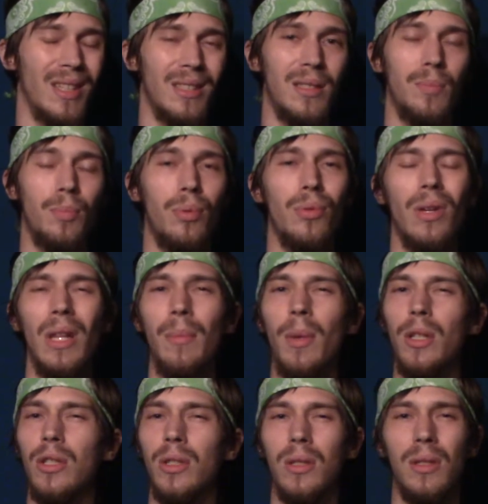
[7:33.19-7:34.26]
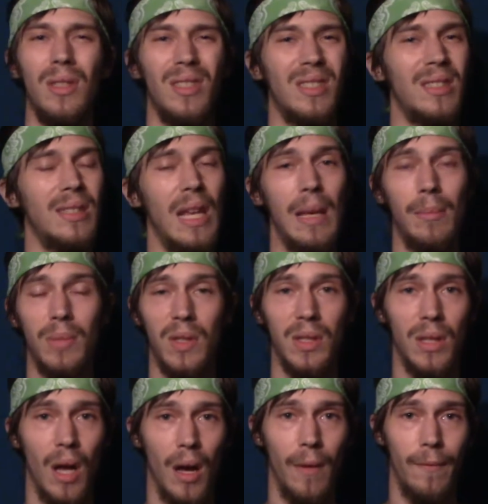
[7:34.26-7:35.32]
It's pretty much the same
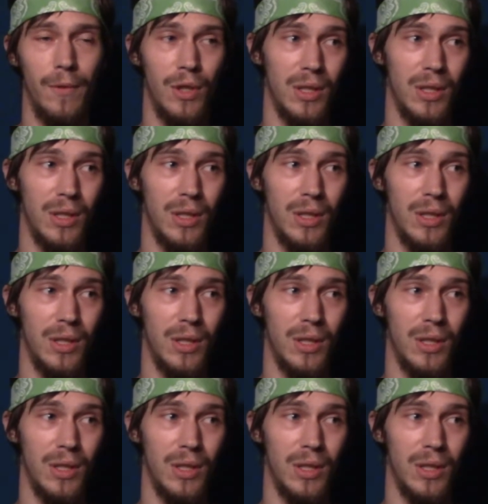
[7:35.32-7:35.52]
stuff,